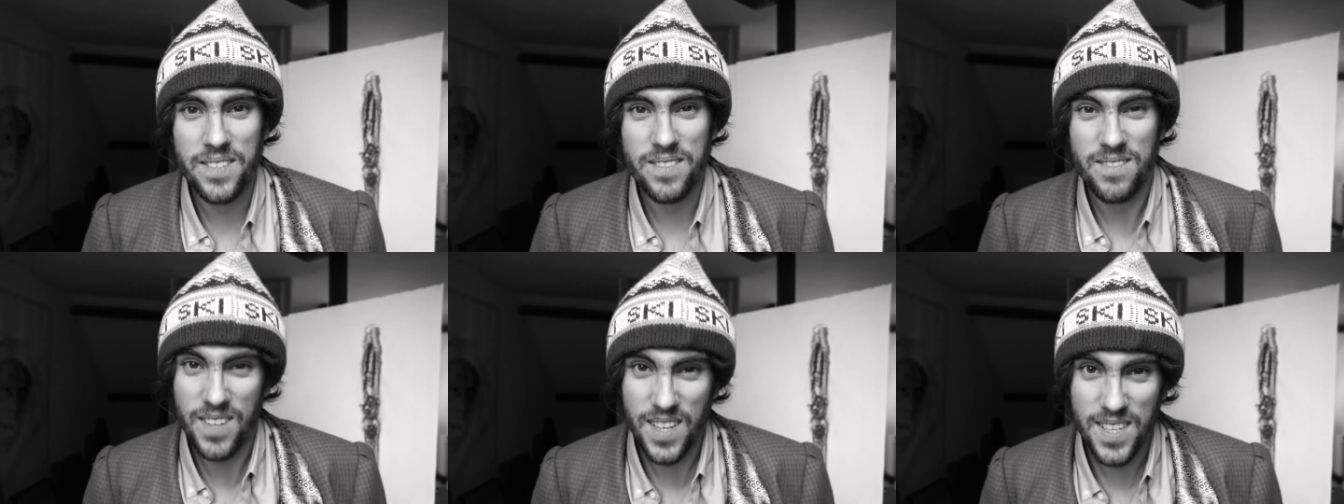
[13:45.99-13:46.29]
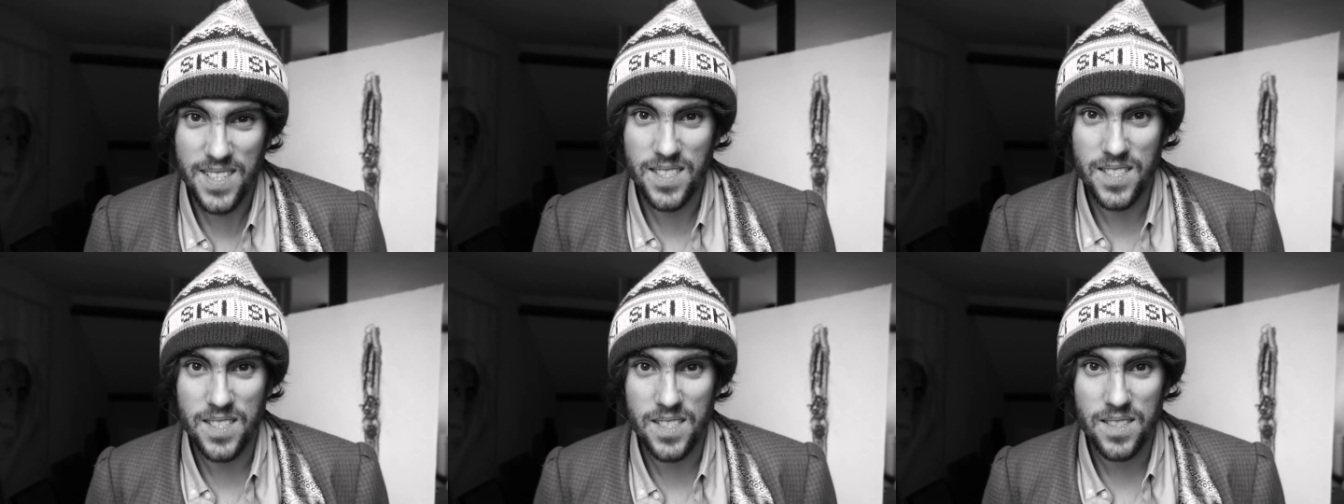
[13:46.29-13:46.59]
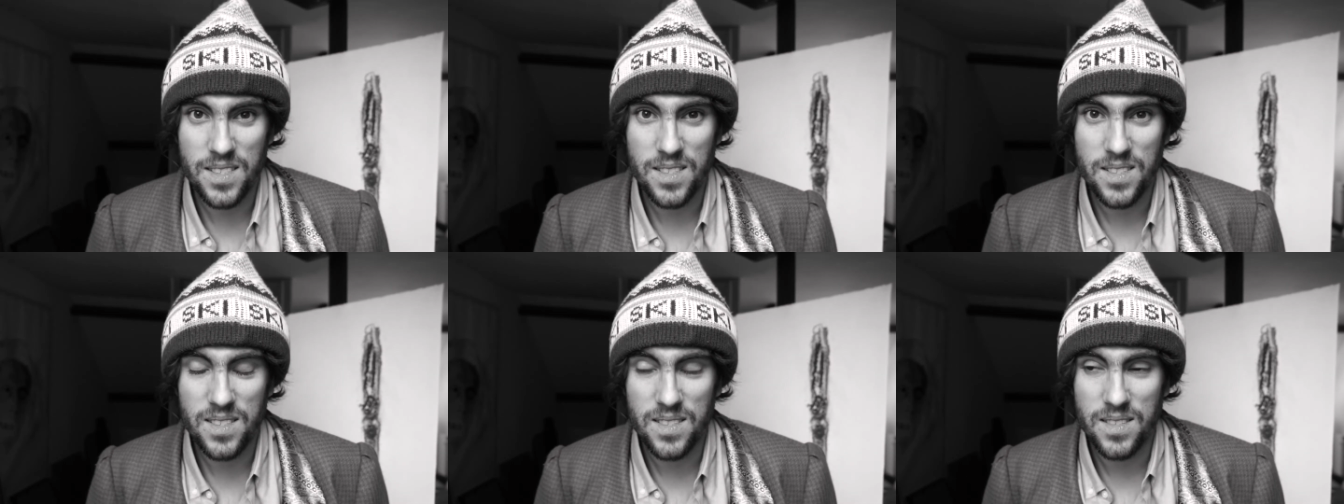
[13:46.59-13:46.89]
please?
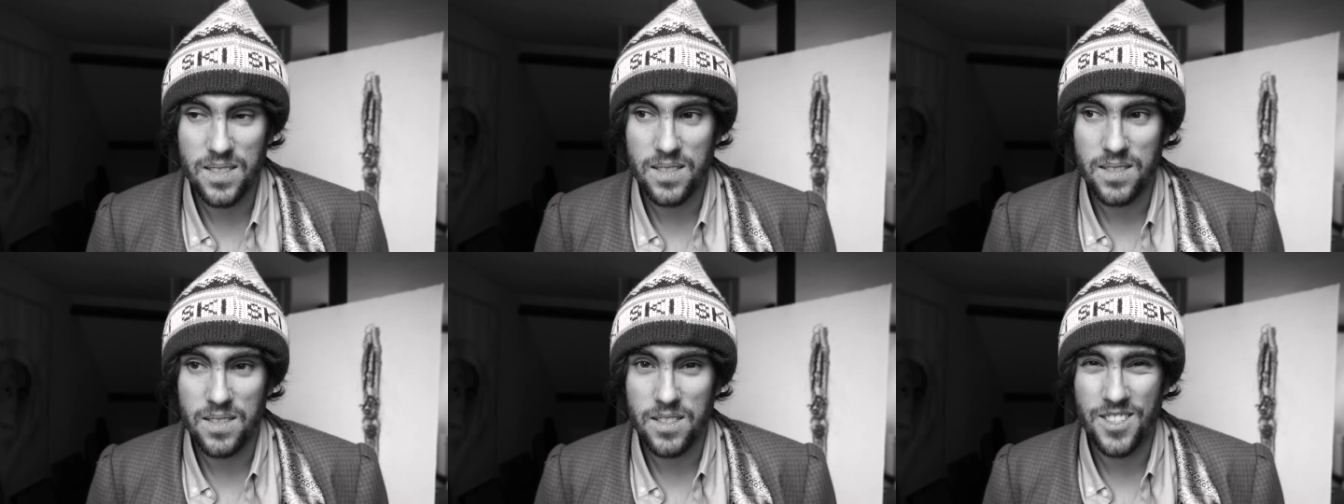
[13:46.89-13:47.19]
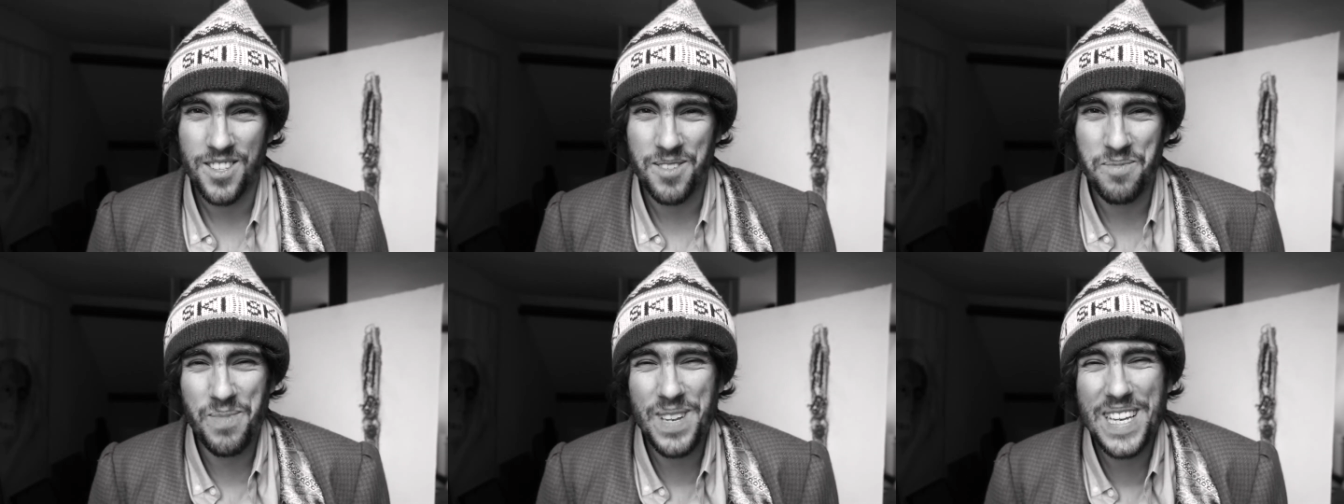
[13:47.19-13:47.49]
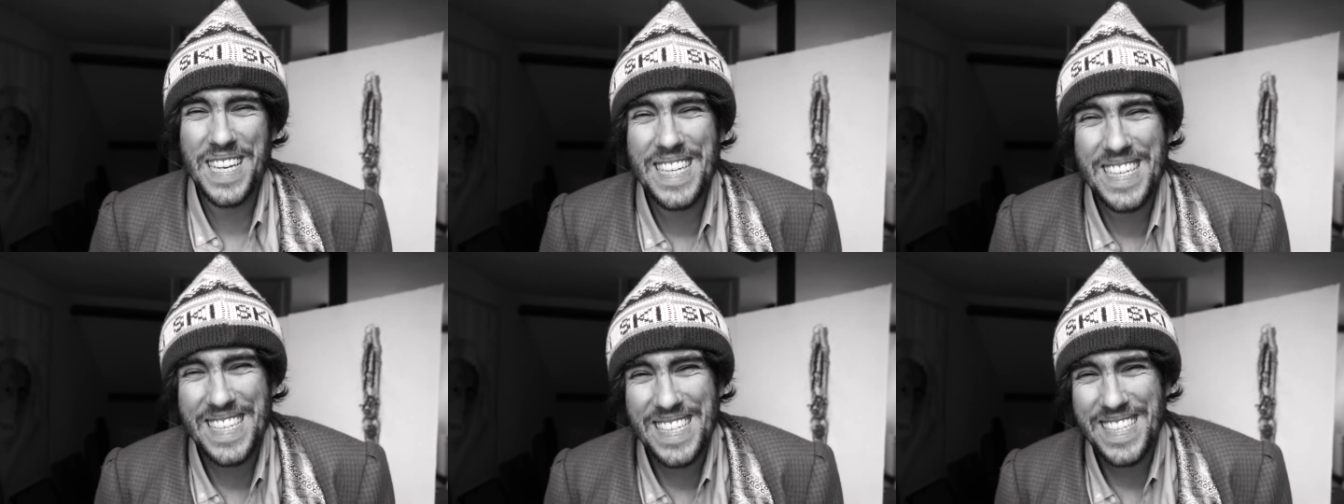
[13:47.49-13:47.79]

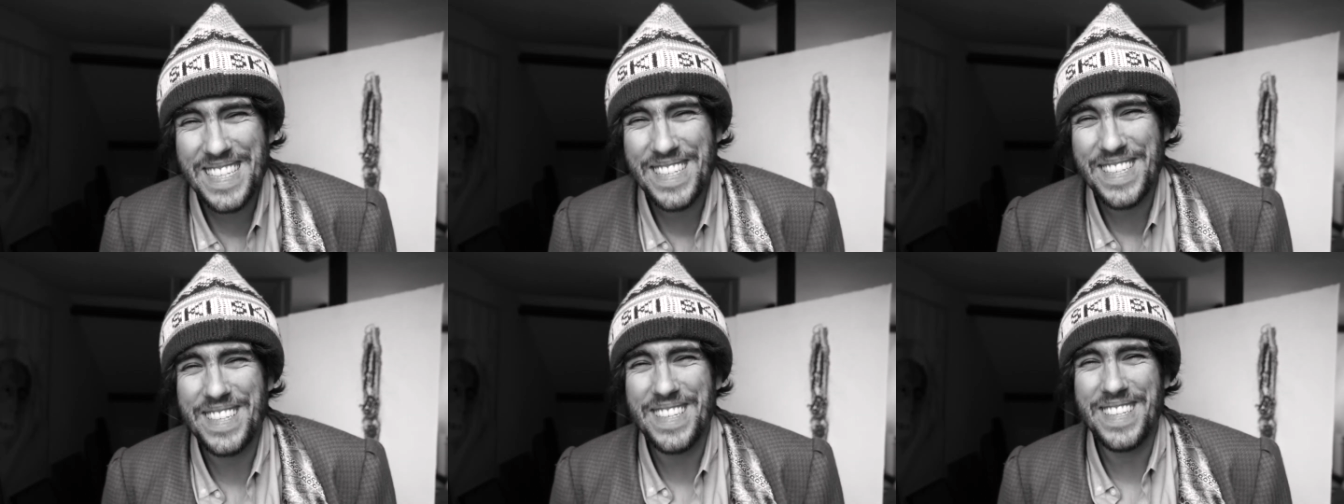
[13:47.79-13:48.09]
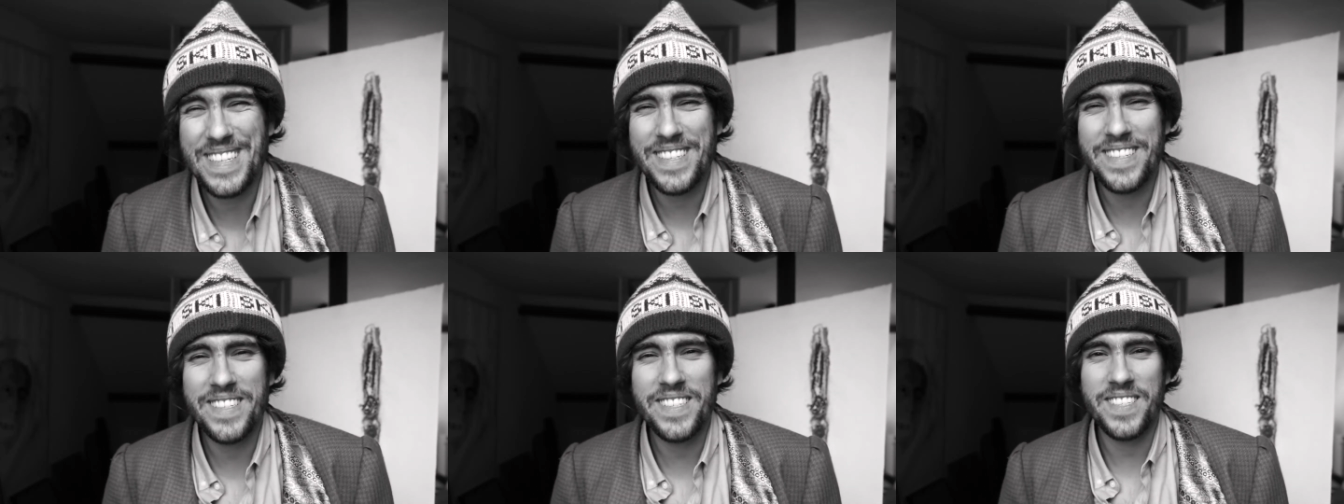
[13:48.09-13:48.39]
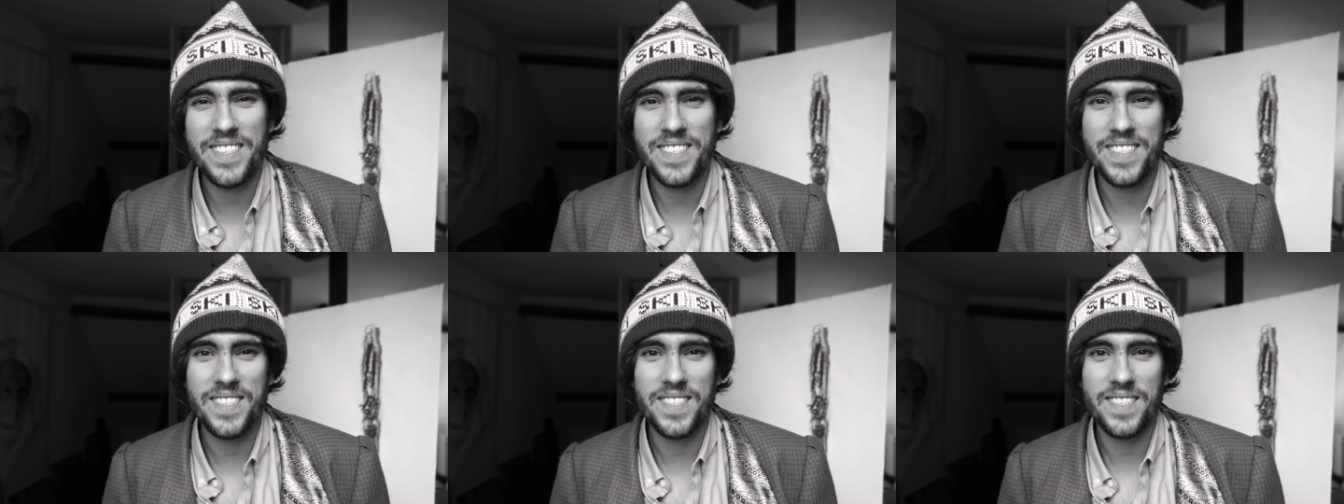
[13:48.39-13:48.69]
Please?